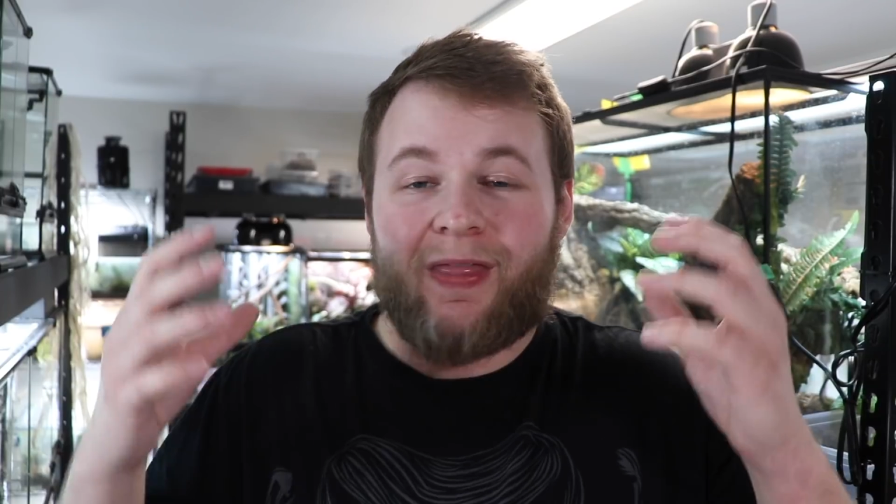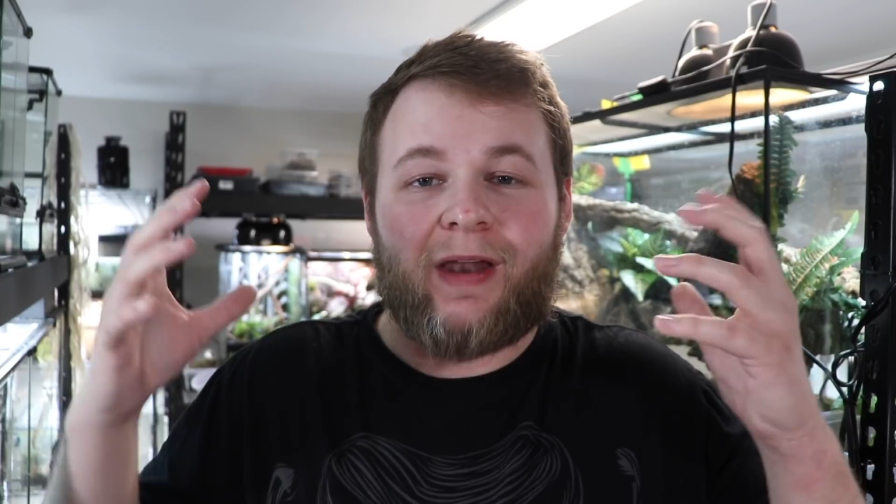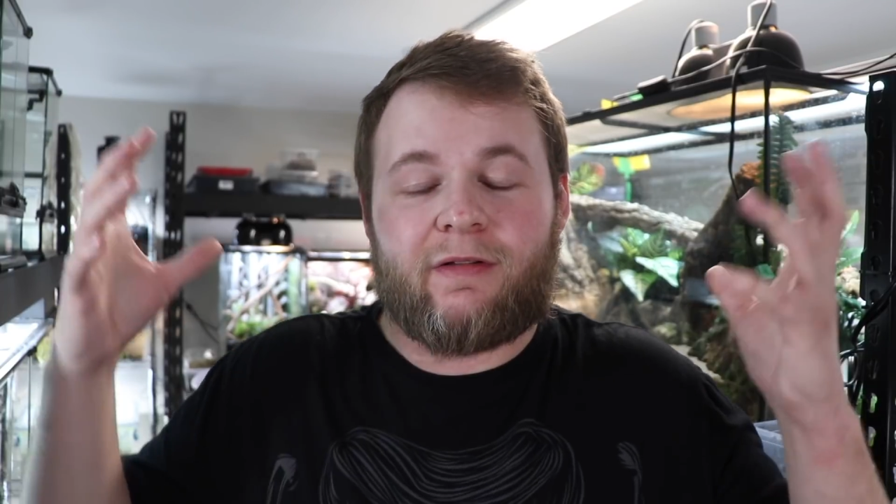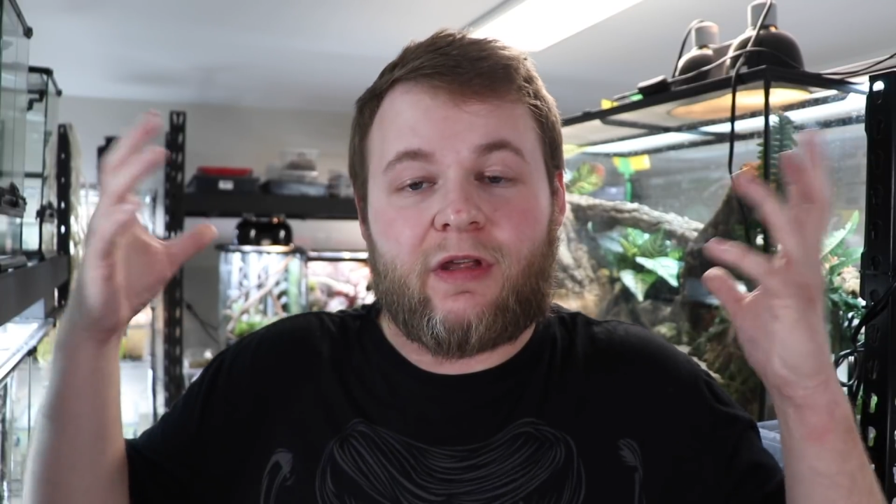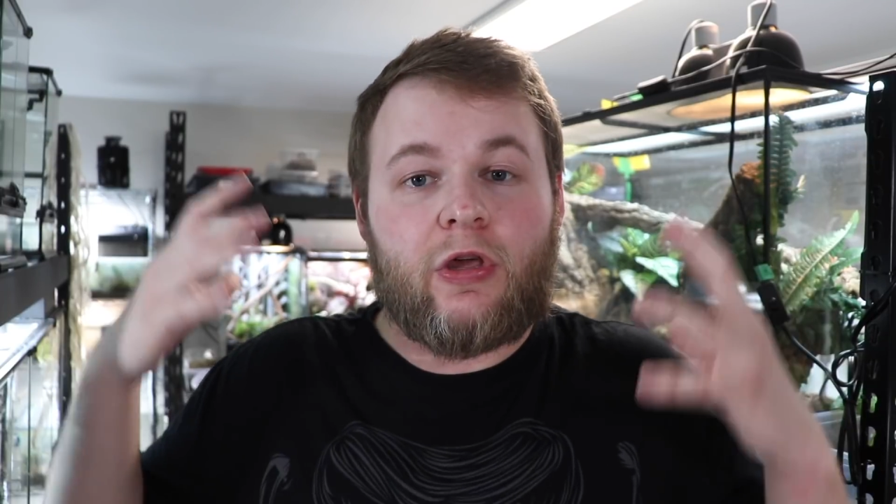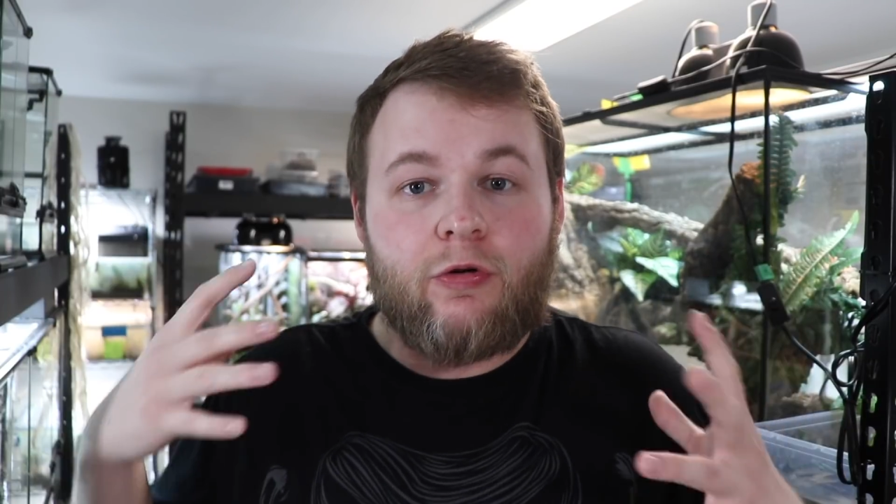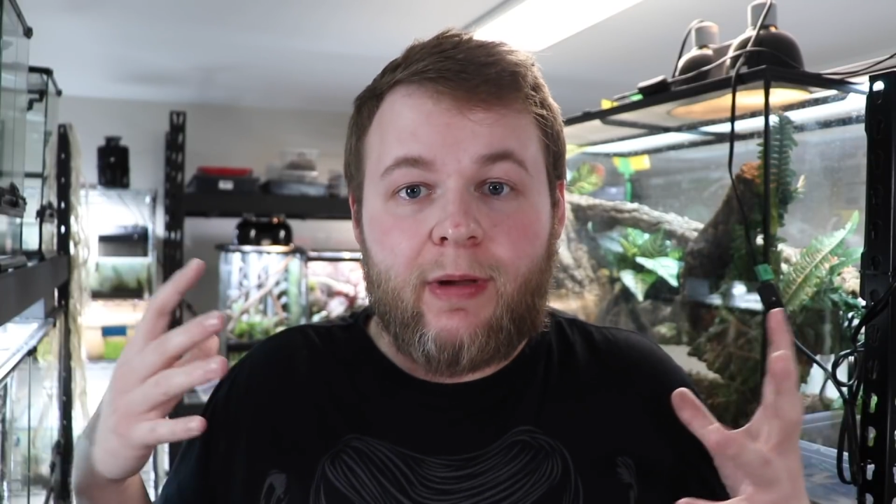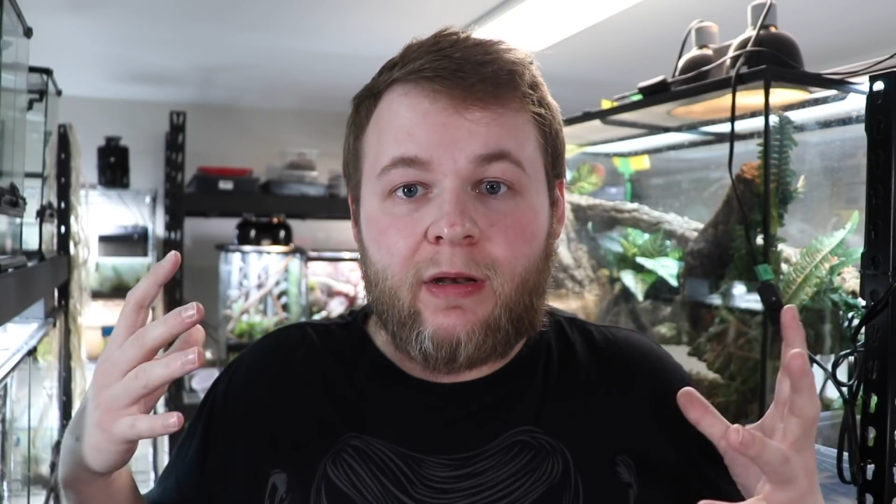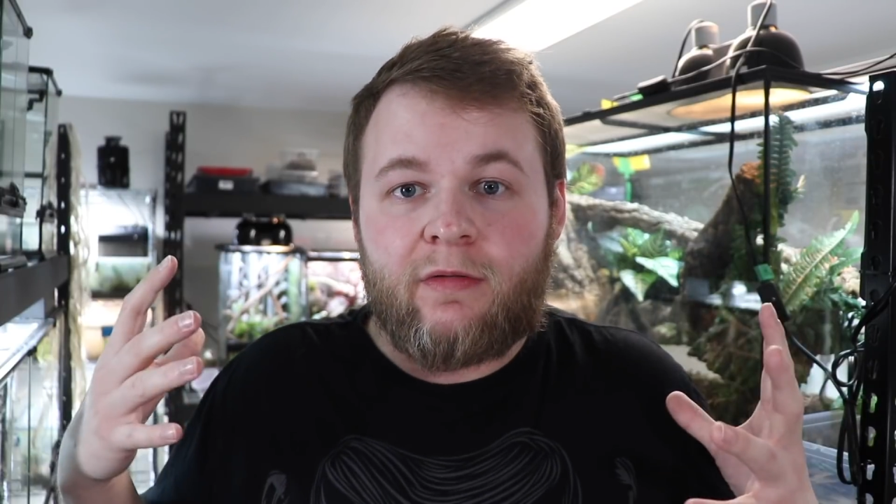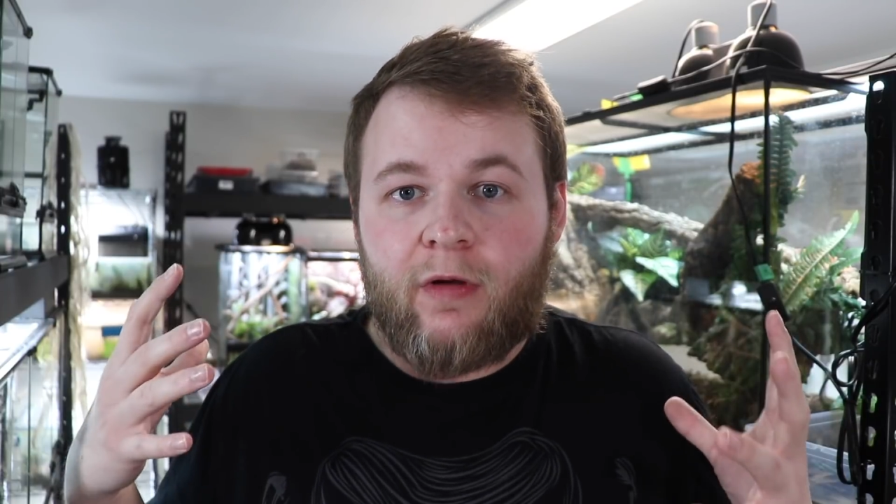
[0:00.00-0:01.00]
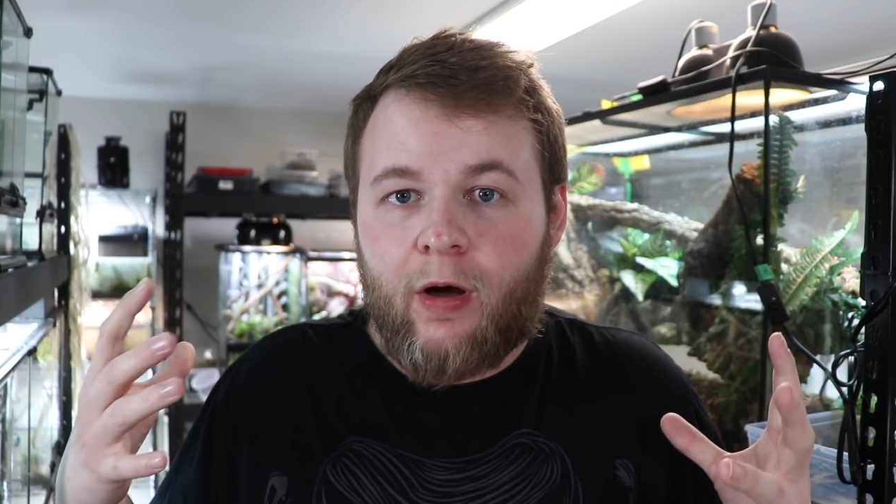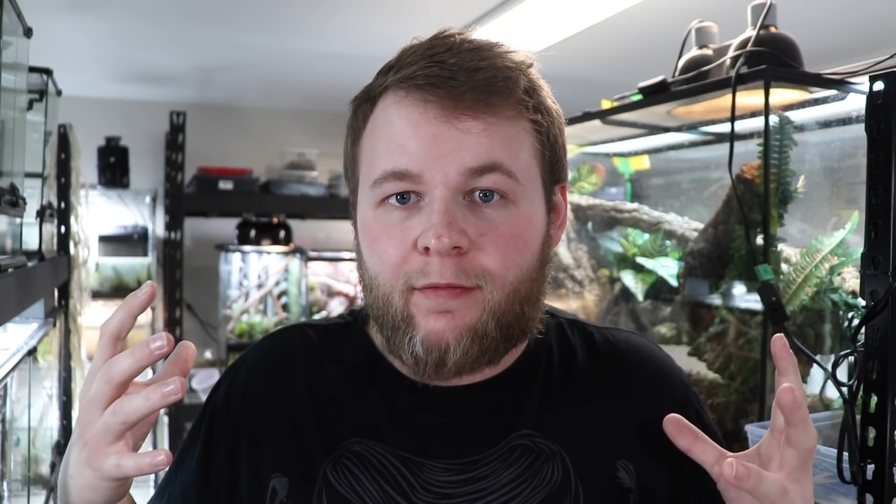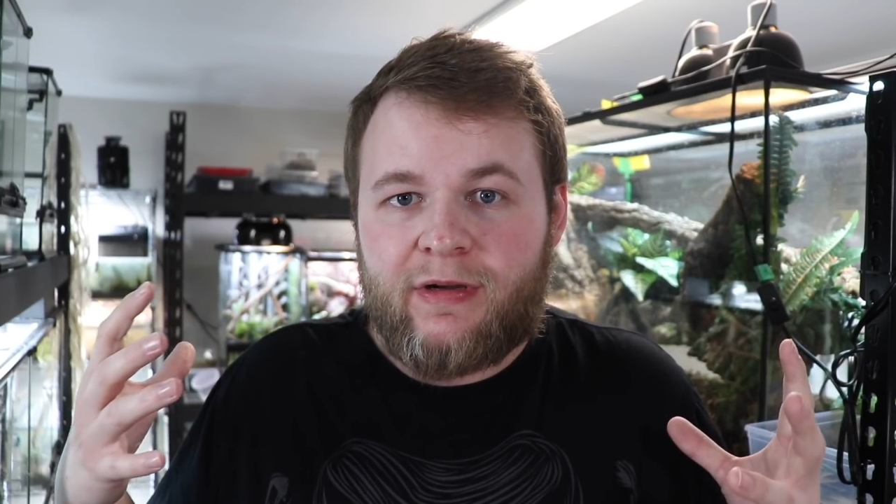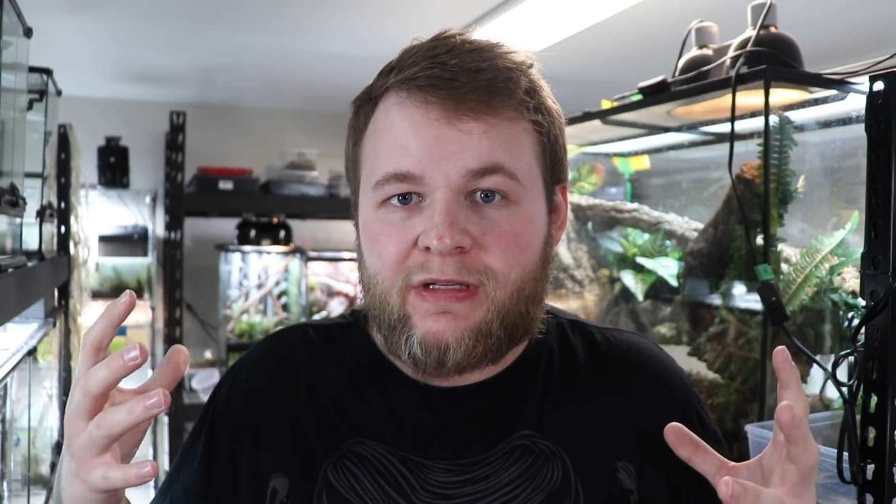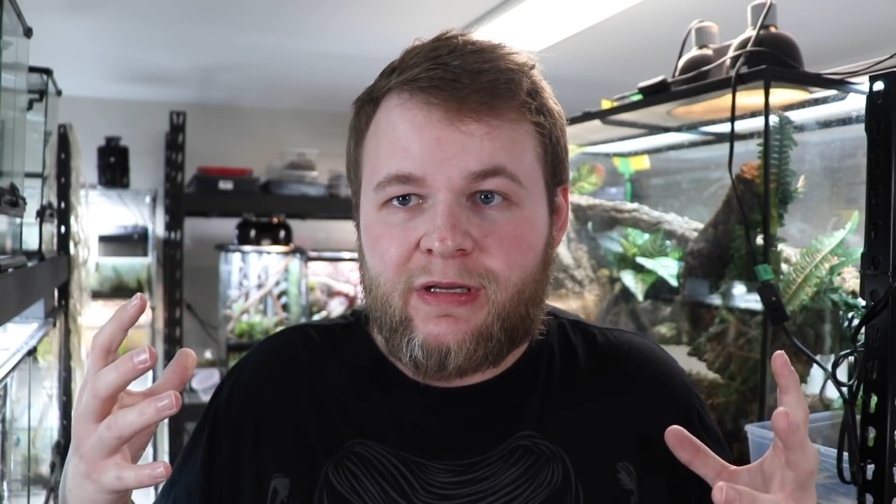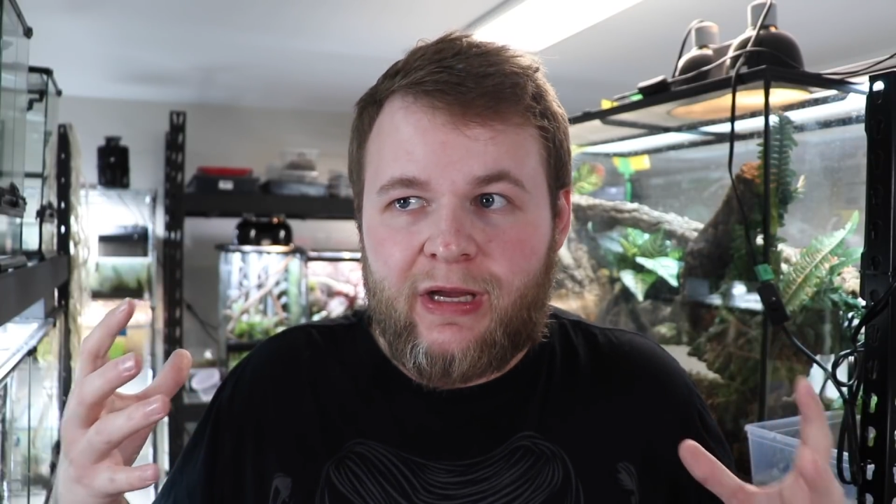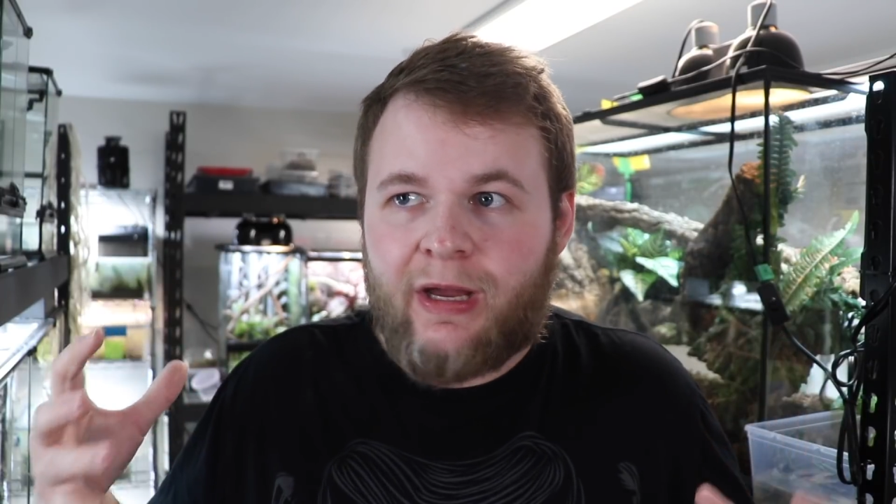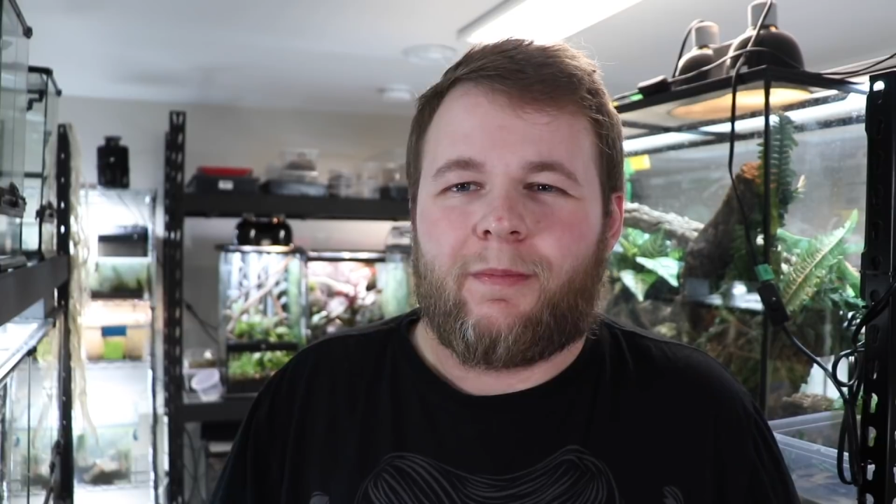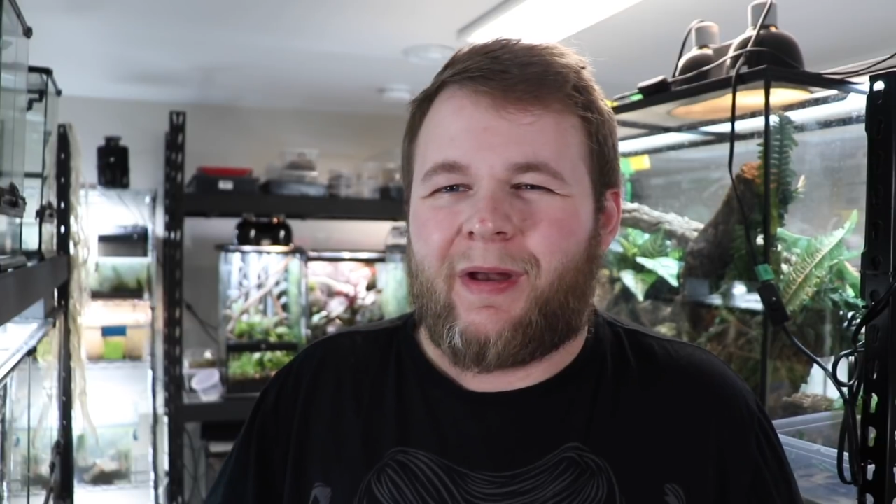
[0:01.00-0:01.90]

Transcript: That is humans, obviously,